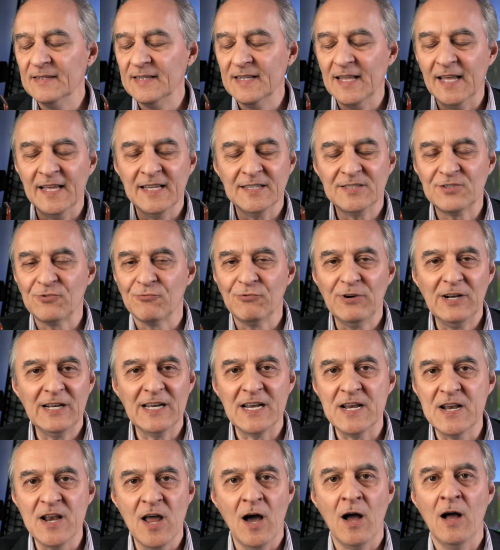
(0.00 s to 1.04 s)
It's really
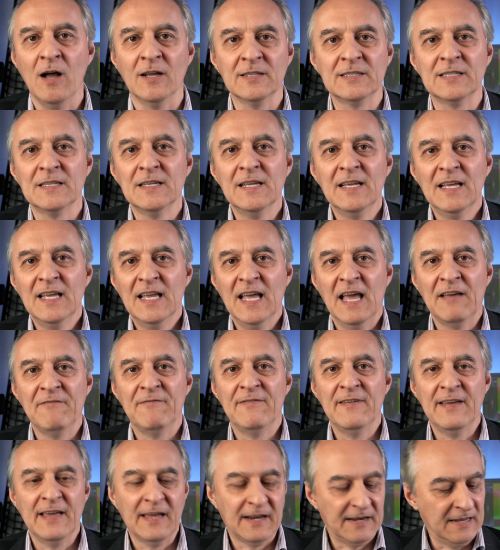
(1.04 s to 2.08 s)
not a
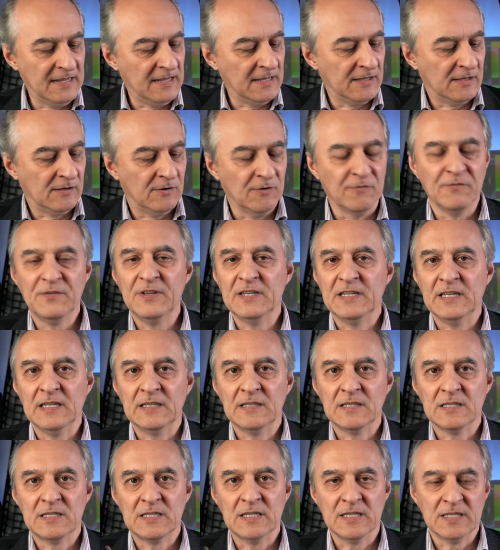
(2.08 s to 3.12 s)
very
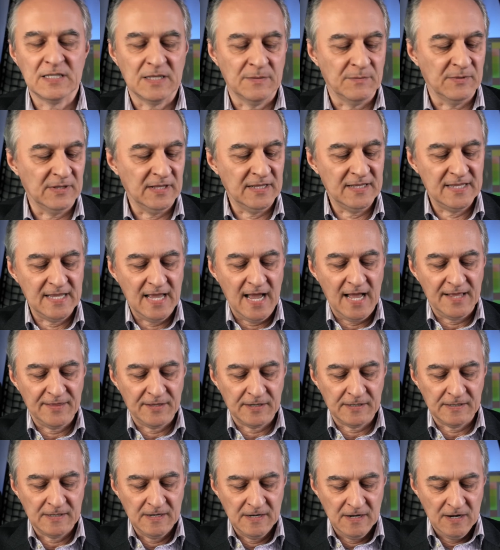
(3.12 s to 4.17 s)
convenient system. The
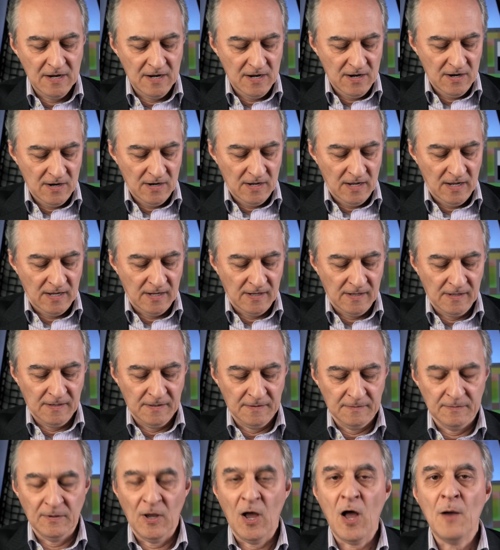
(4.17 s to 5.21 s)
other
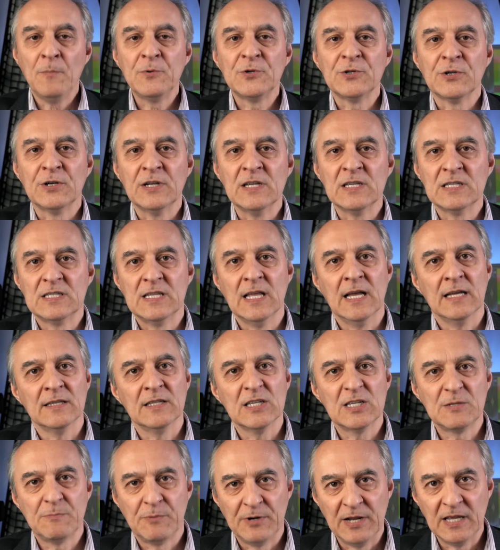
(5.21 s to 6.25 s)
option is that the
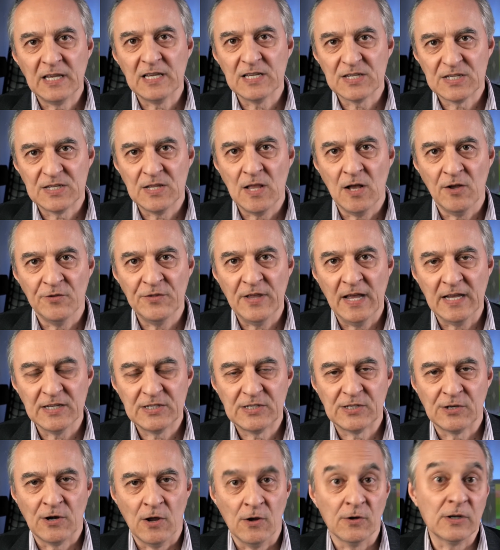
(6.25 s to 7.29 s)
spring is not that
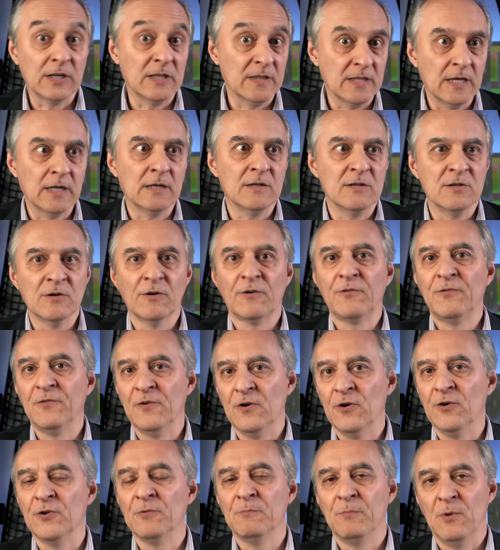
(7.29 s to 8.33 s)
strong, and then your
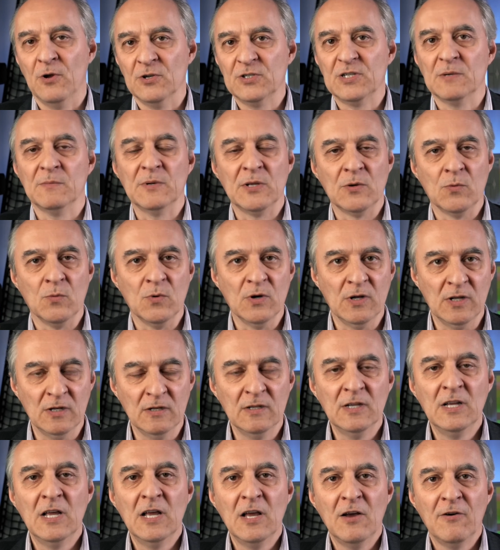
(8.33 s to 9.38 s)
phone possibly will
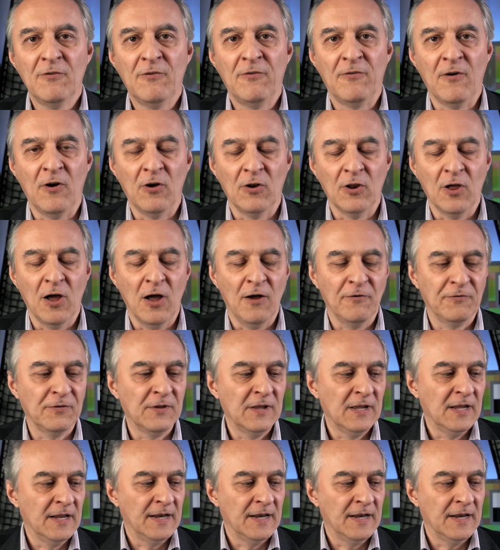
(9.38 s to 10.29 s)
fall off.